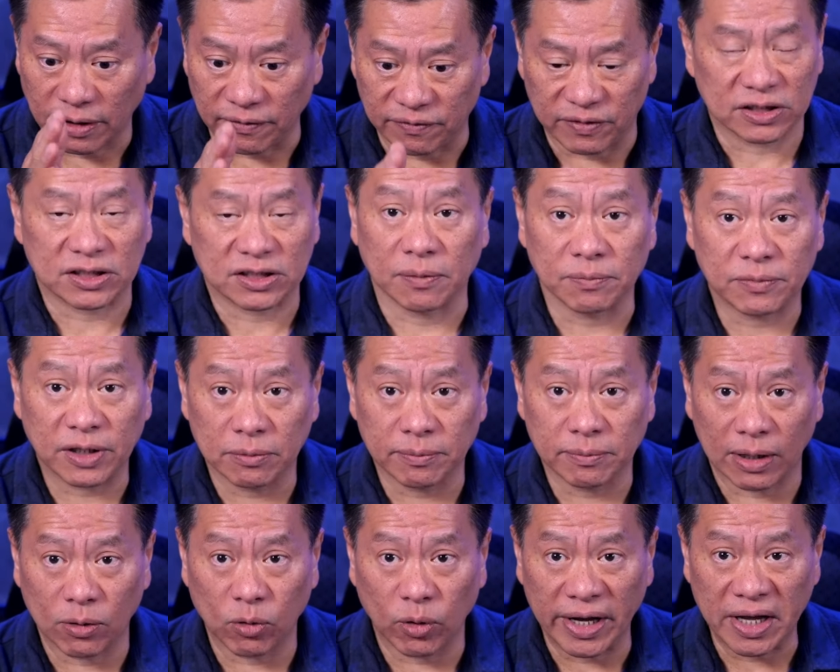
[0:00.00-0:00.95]
If there's something
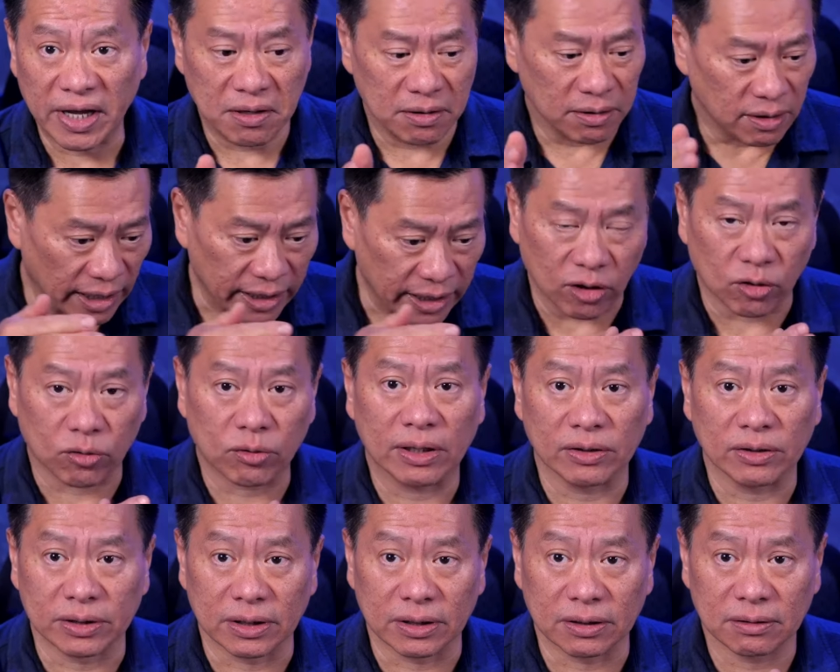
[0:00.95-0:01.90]
in my way, I go
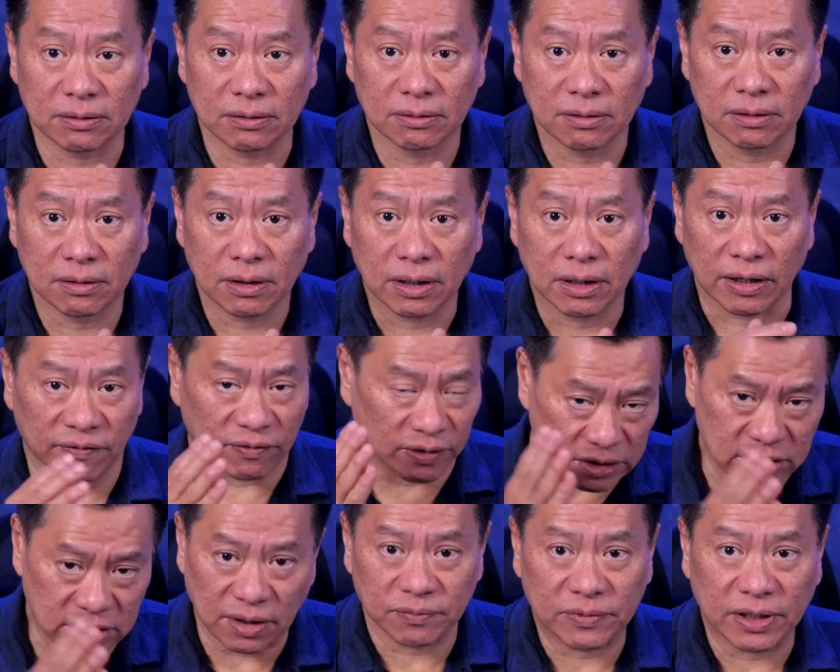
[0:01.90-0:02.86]
around it. If
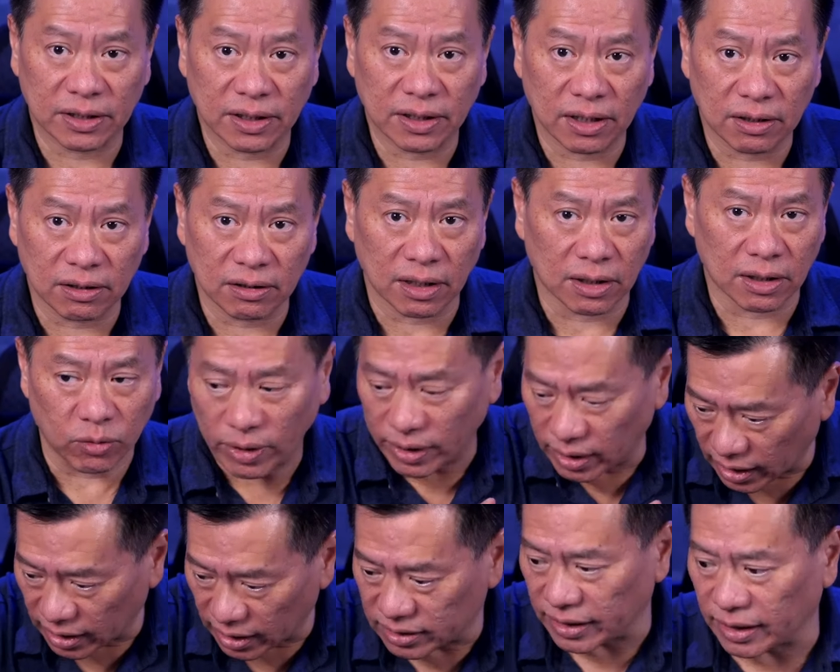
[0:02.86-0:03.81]
there's something there another
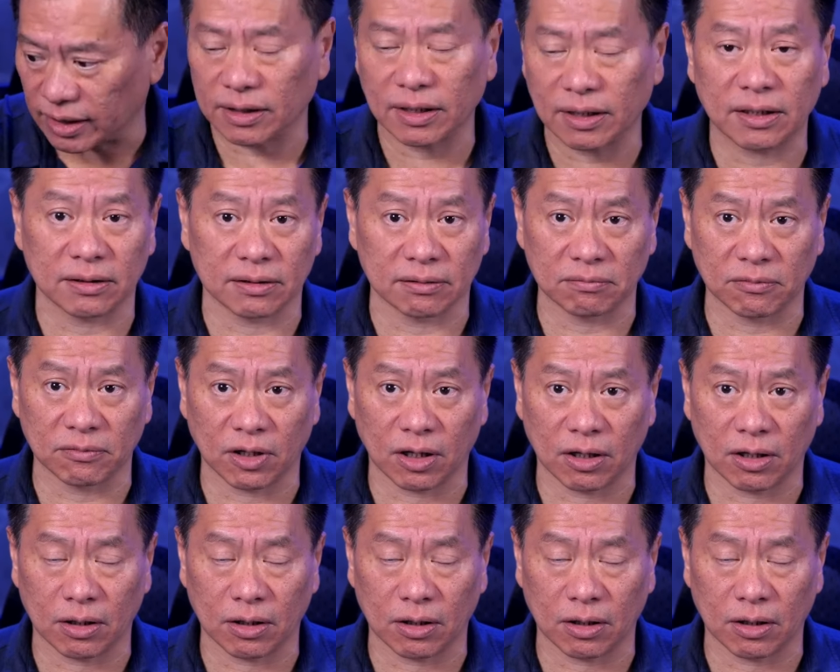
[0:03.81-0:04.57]
way, I take another